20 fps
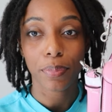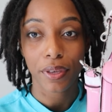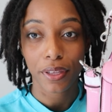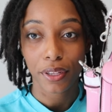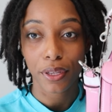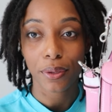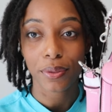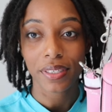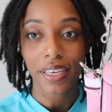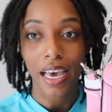
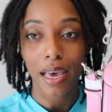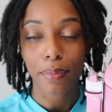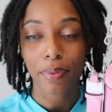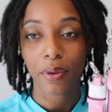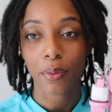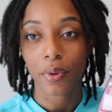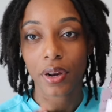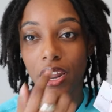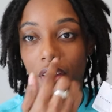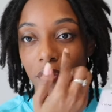pillow
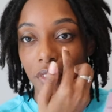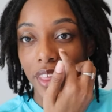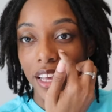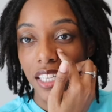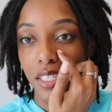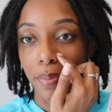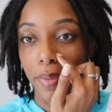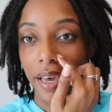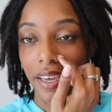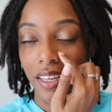tabby whenever
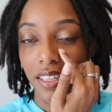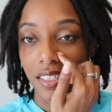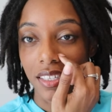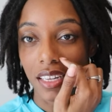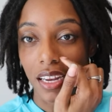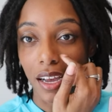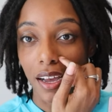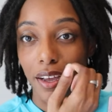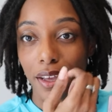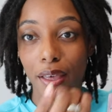that's back in
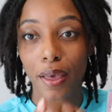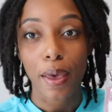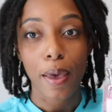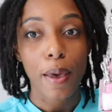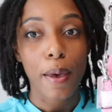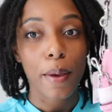stock.